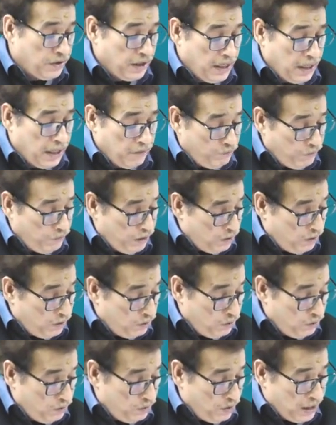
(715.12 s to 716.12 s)
And we
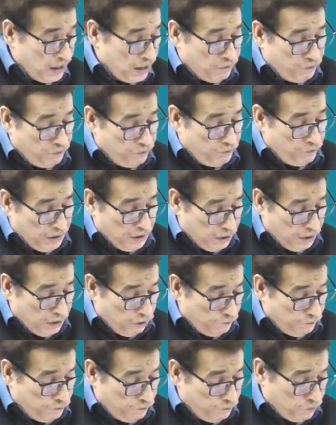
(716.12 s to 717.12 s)
know that when head
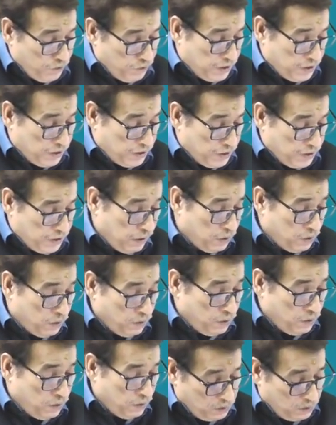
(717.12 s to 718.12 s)
office will send the
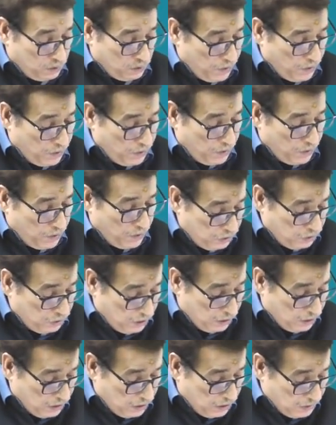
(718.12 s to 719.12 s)
goods to the branch,
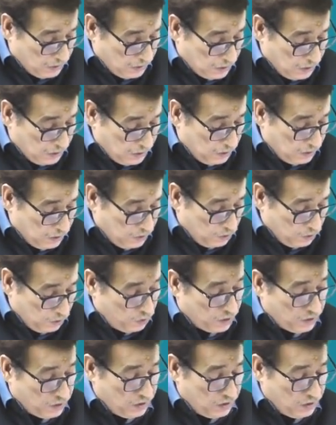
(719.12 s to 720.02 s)
it is written towards the